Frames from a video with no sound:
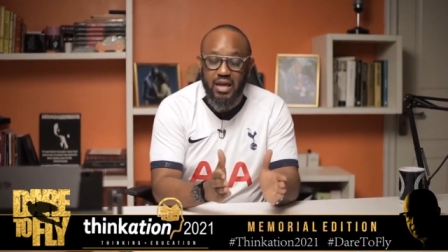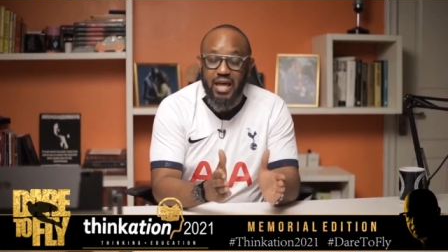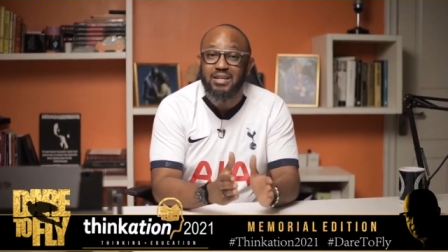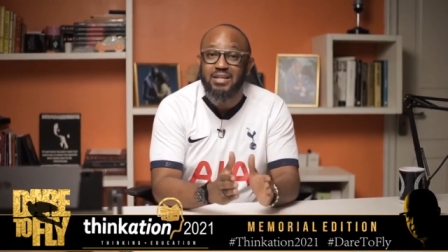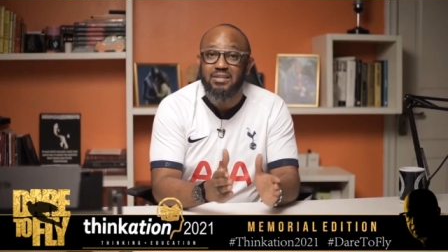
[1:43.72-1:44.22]

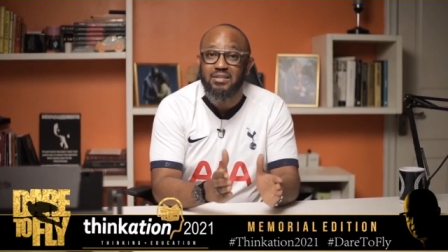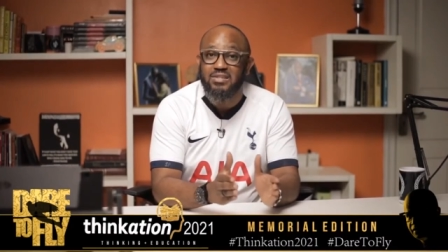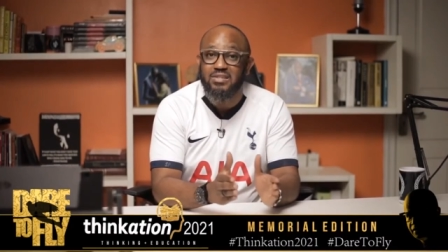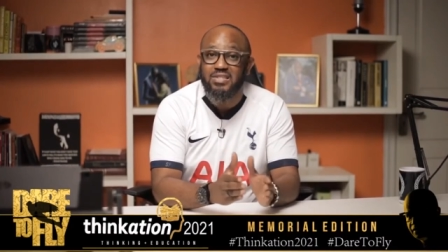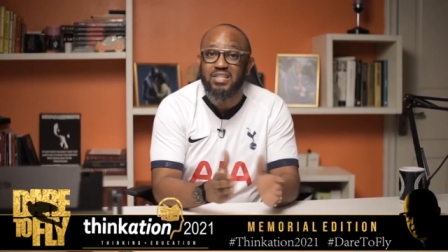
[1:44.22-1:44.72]
had a,
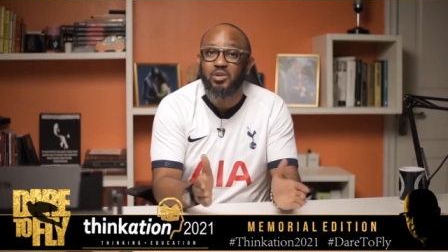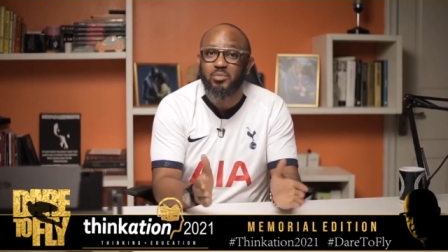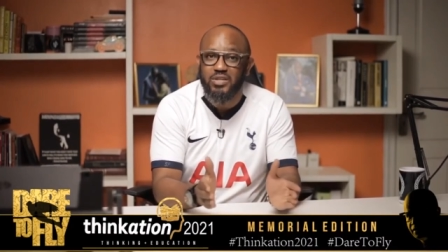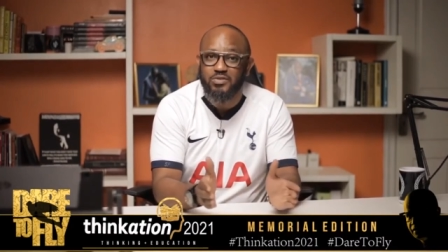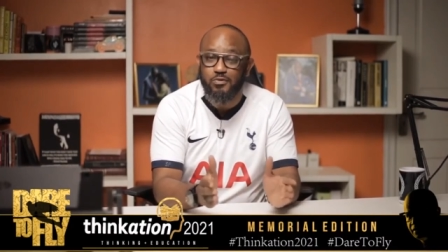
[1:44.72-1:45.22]
a
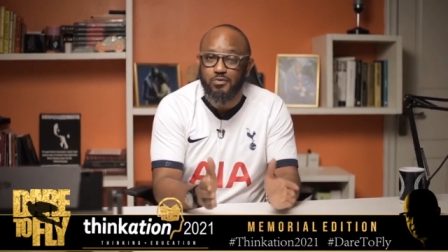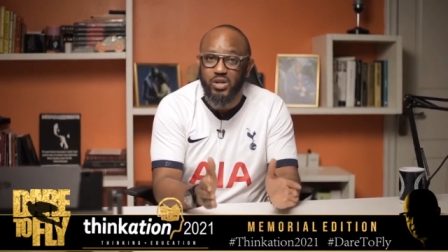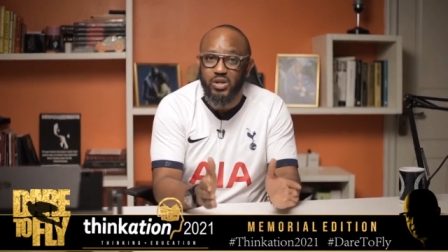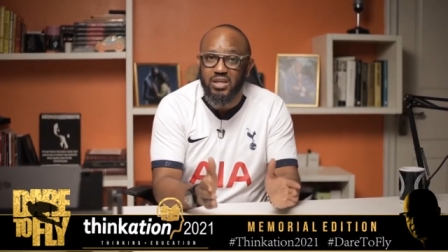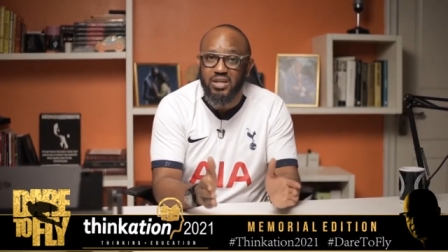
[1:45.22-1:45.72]
stalemate for
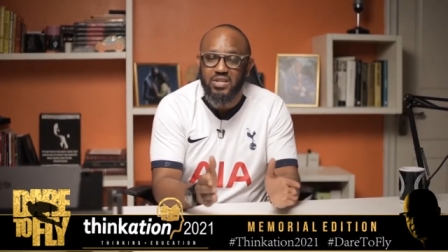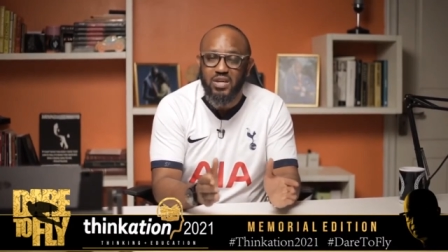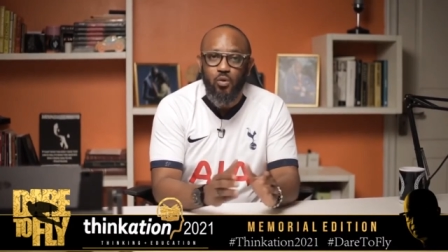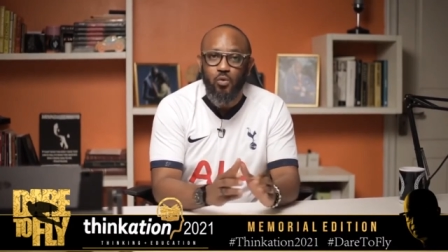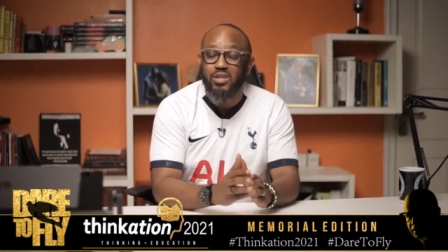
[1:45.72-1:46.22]
40 days
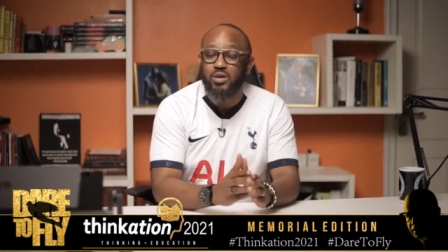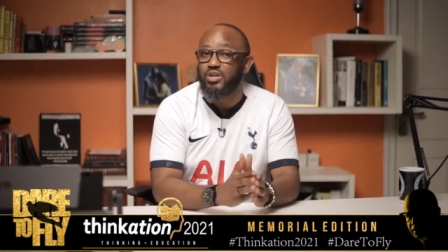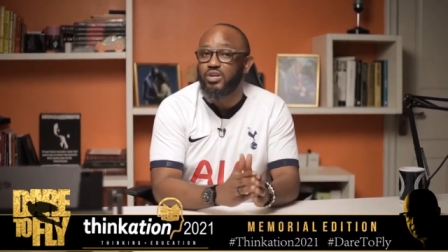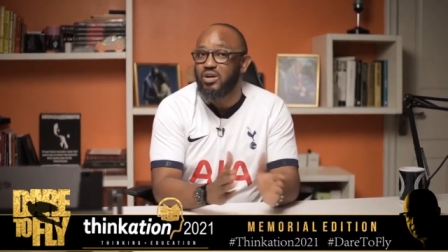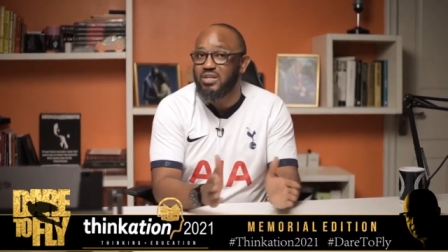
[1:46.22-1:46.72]
where they
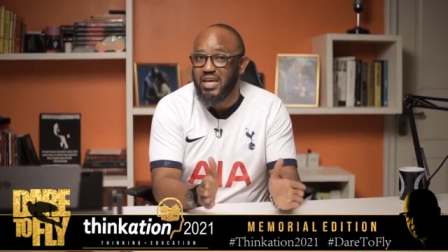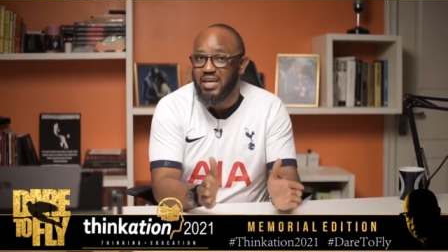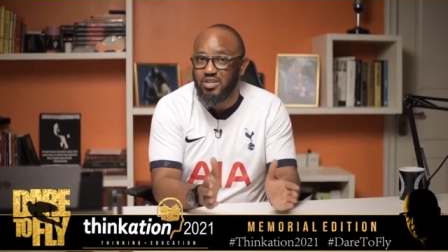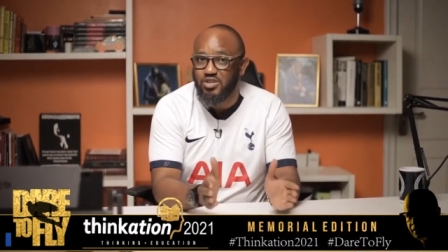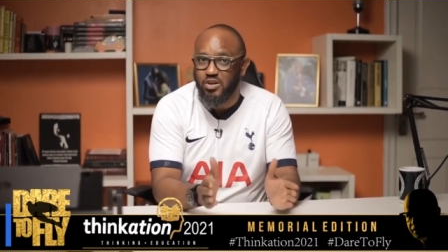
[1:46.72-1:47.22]
would not
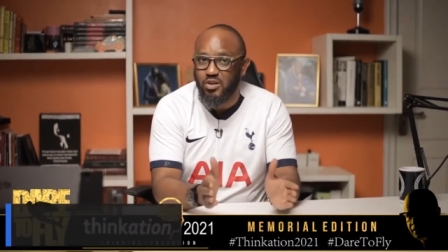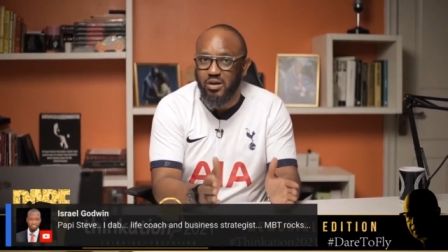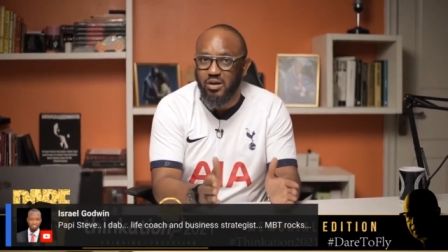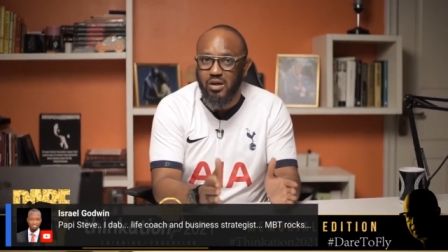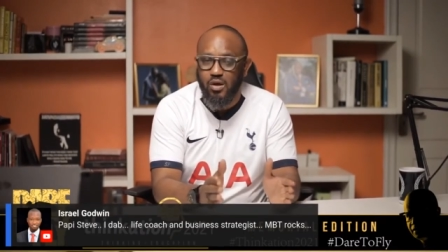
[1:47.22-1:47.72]
attack each
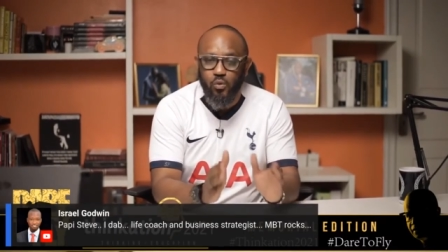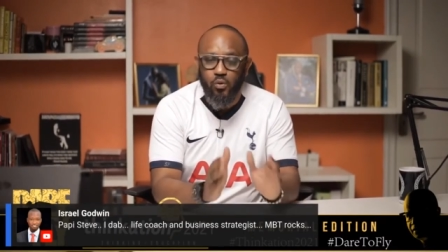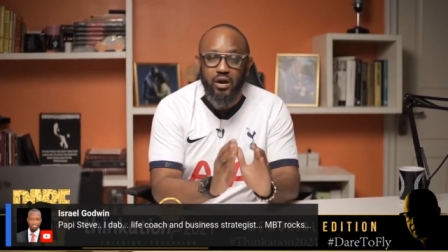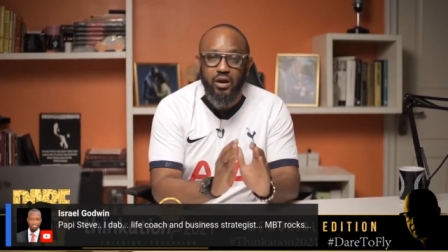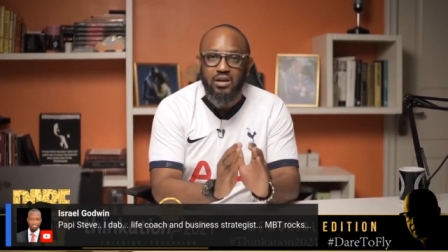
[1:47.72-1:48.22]
other,
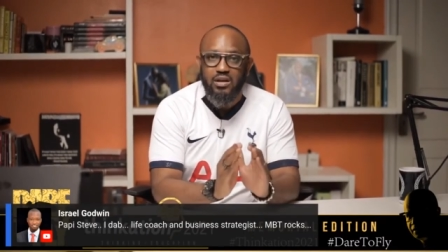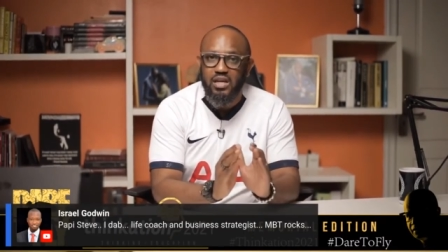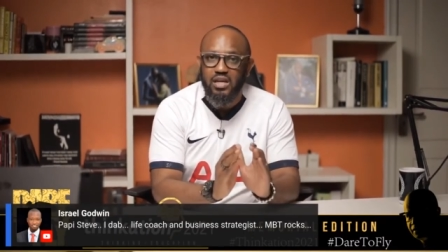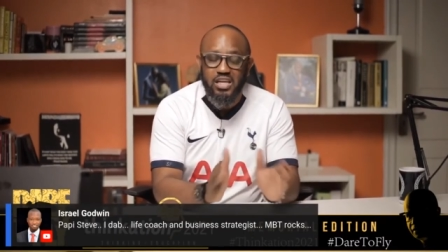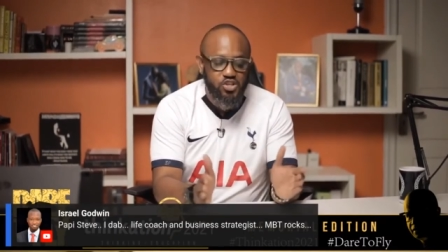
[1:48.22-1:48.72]
where
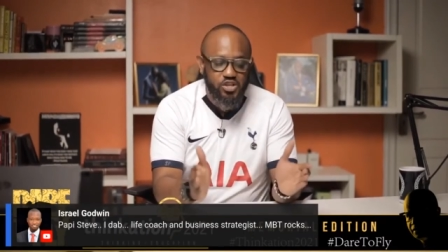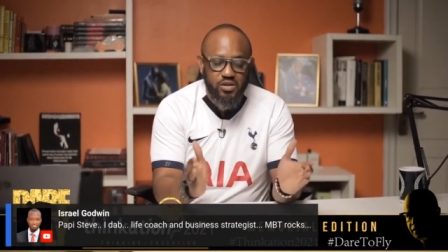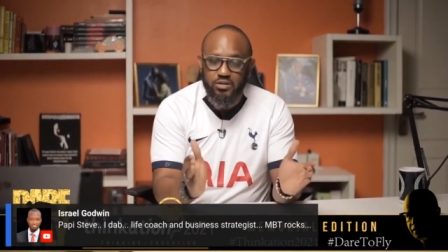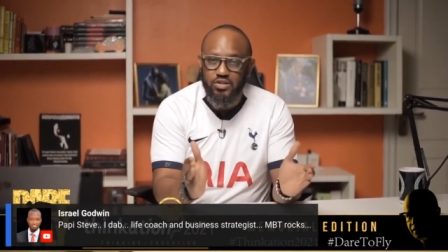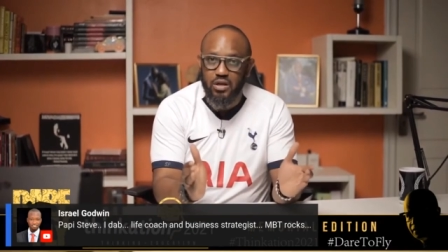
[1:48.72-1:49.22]

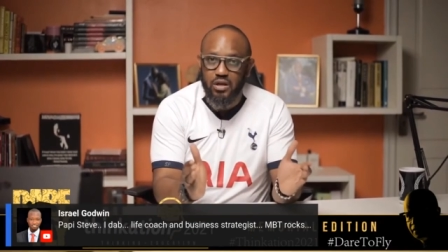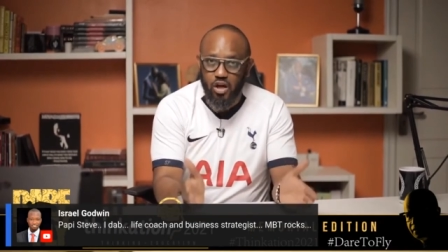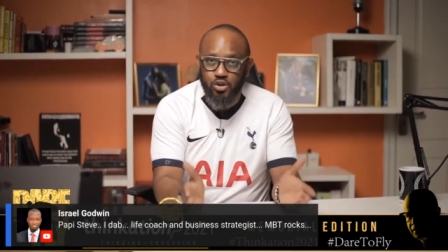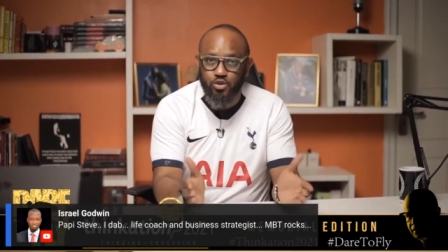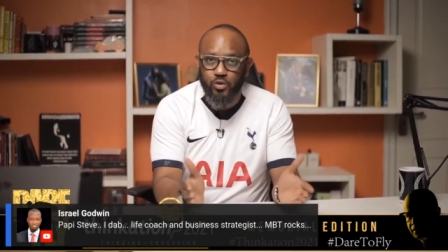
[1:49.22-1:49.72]
each
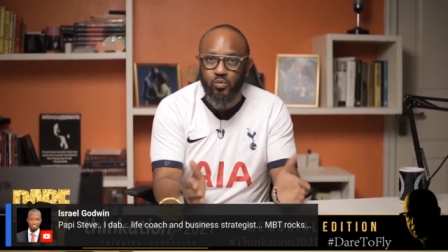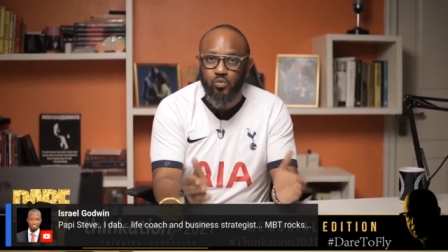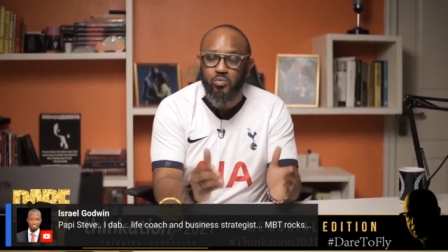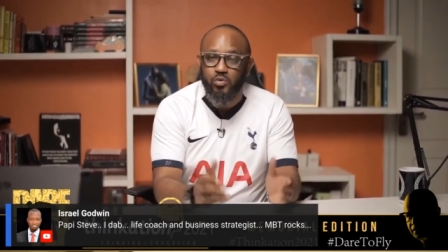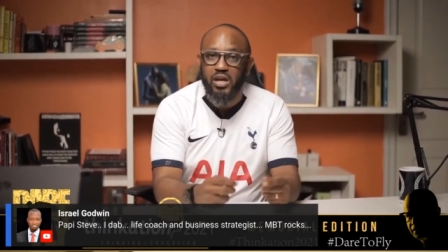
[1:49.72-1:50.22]
country
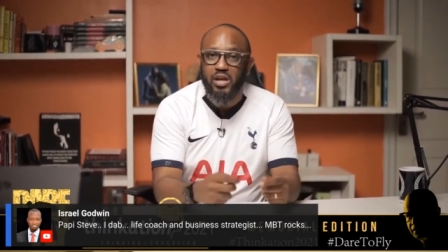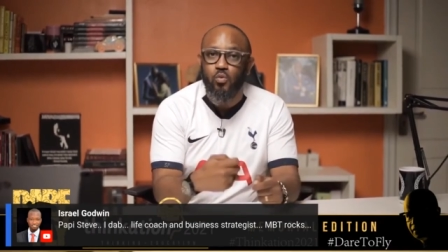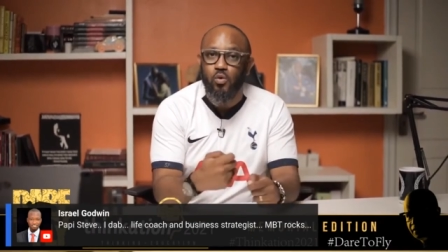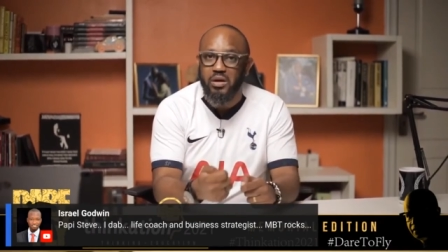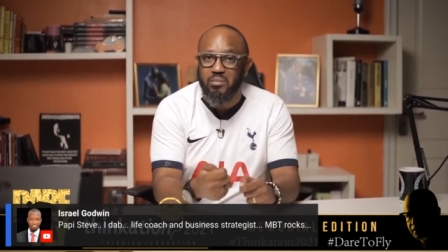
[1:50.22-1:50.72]
would
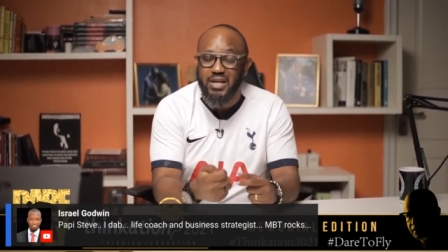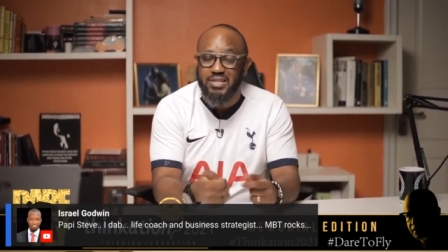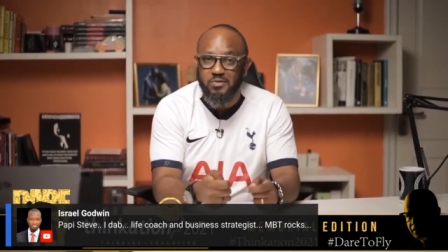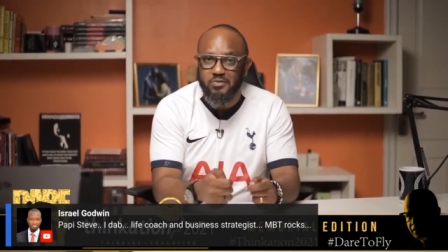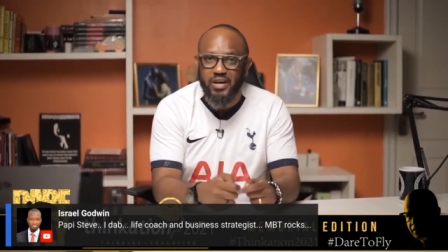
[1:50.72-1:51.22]
bring one
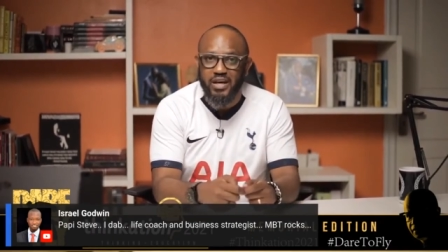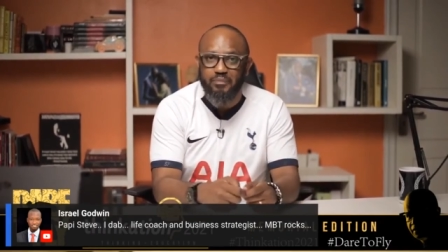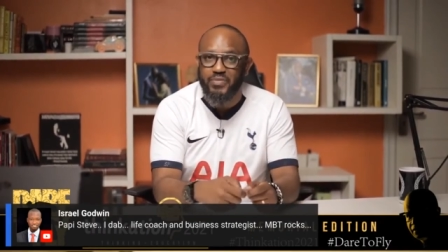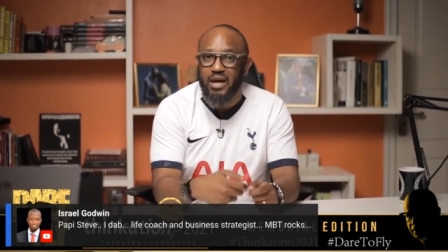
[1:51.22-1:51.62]
man to fight.